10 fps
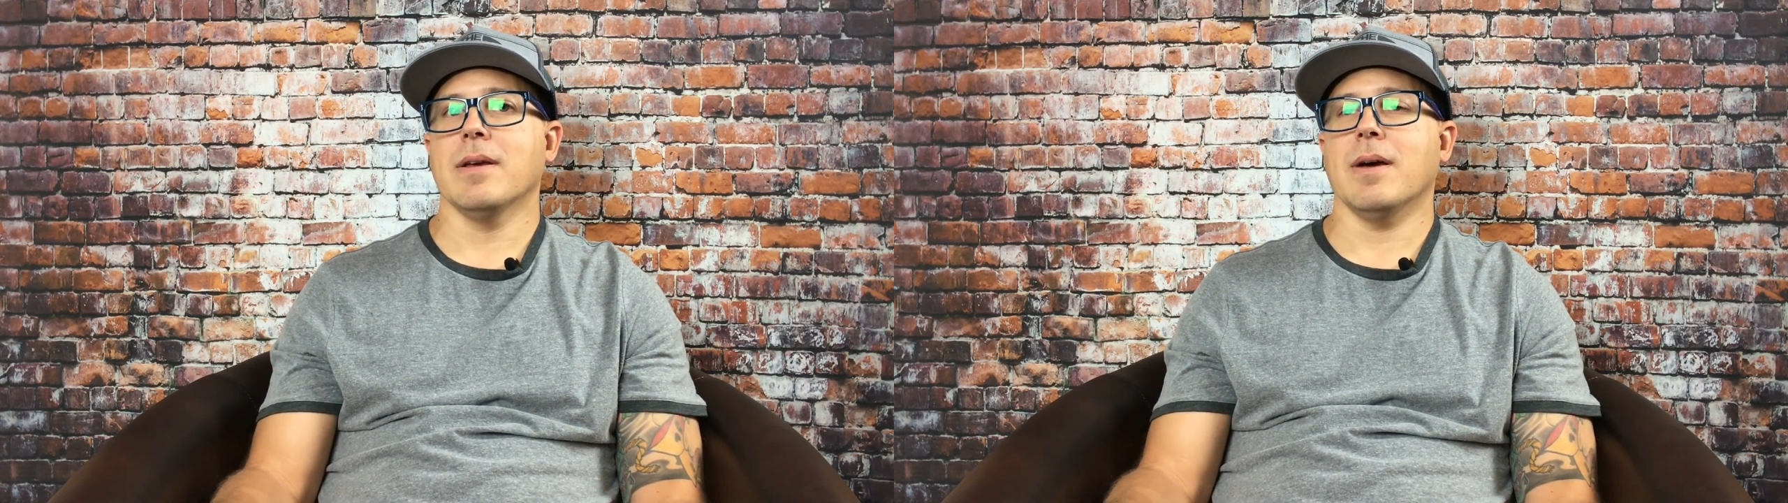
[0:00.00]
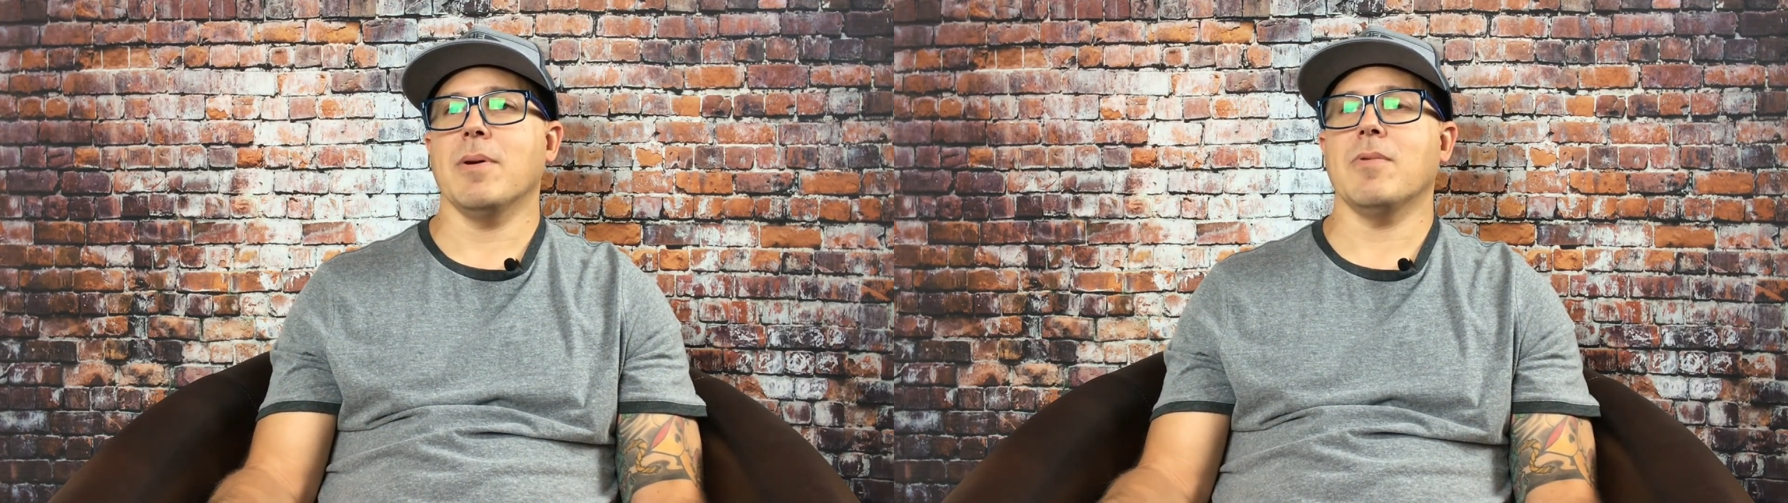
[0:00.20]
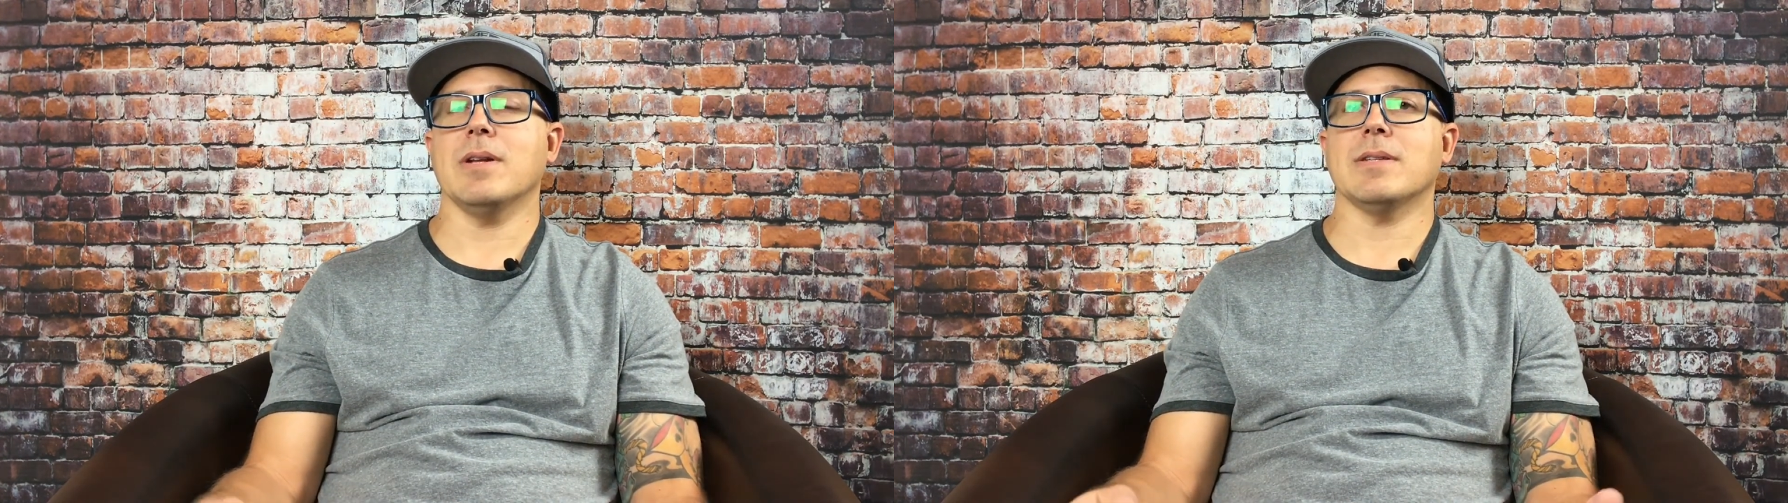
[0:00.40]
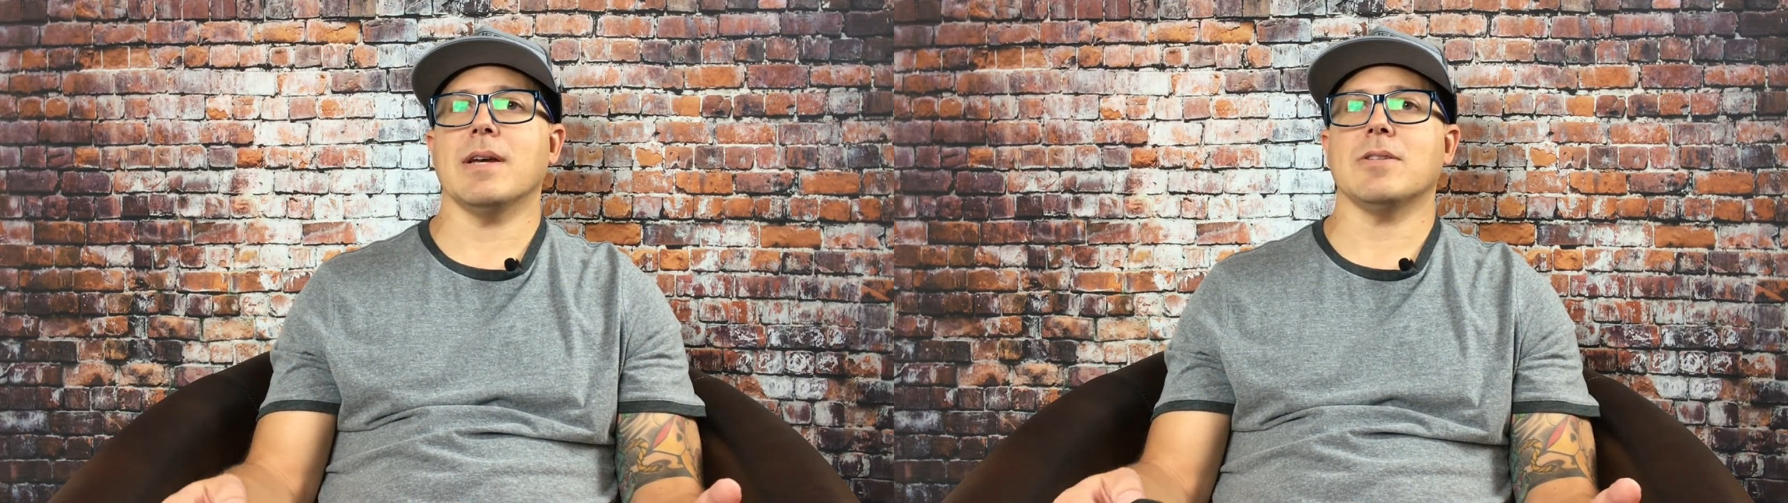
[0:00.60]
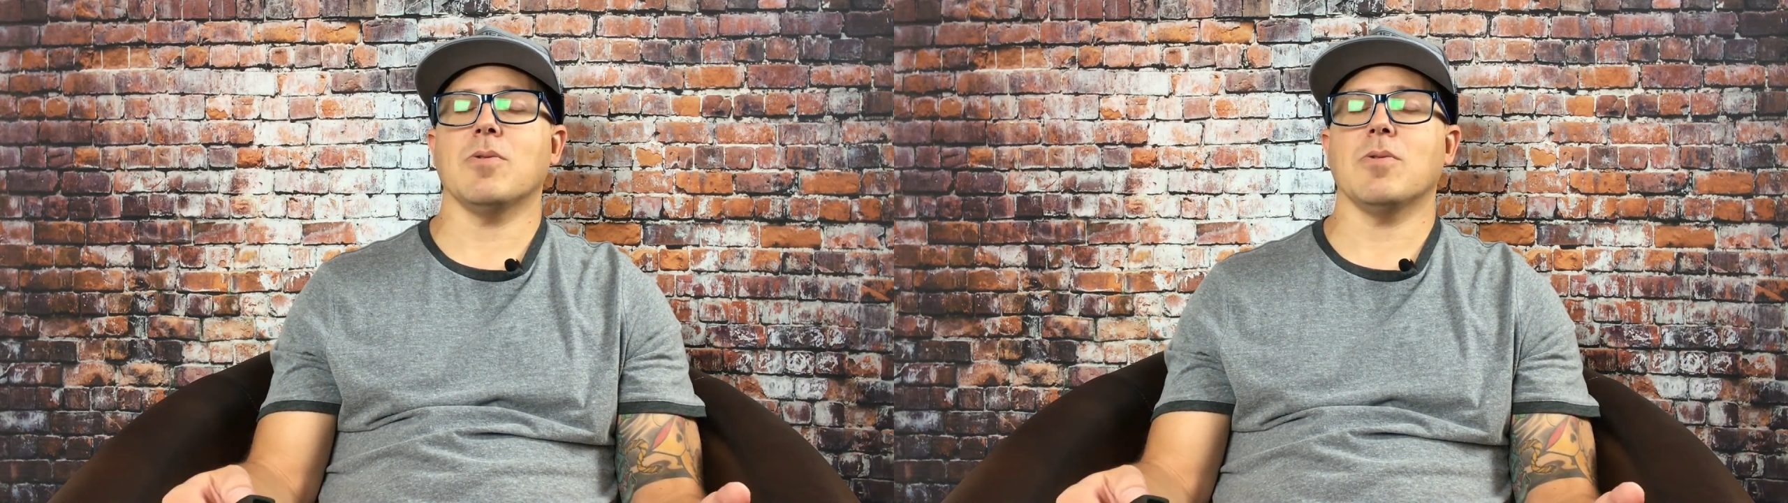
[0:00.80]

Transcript: I mean, what is that?